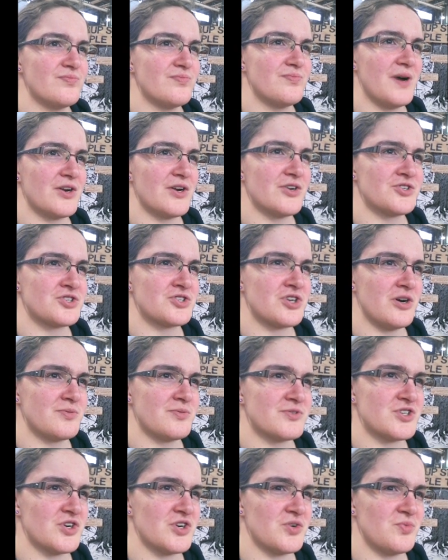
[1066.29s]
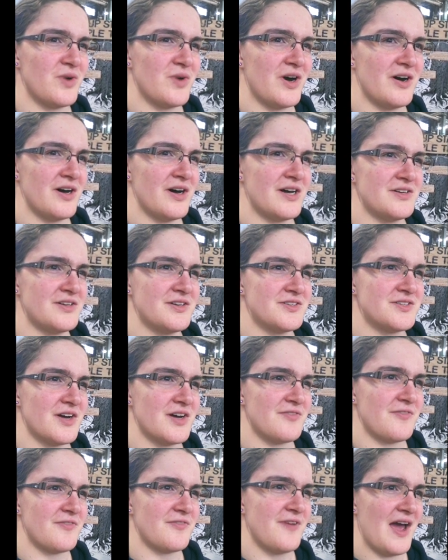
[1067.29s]
butter sculpture was
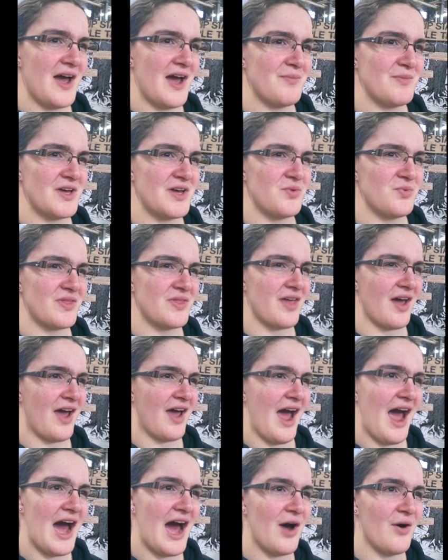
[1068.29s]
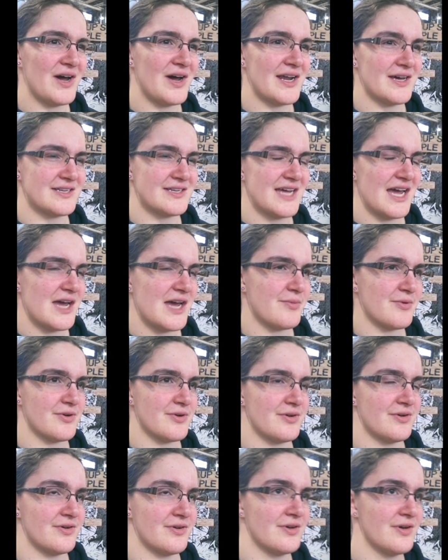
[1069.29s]
of a family with a cow at a
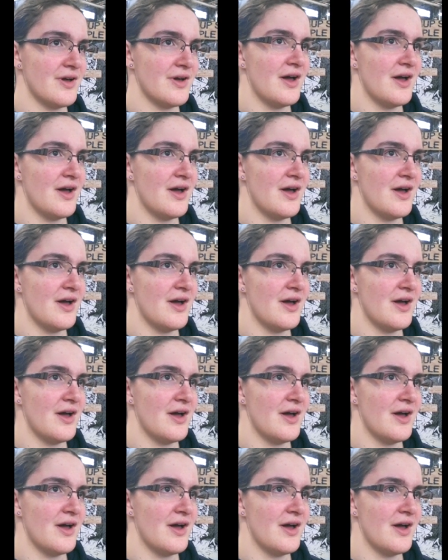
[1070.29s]
table.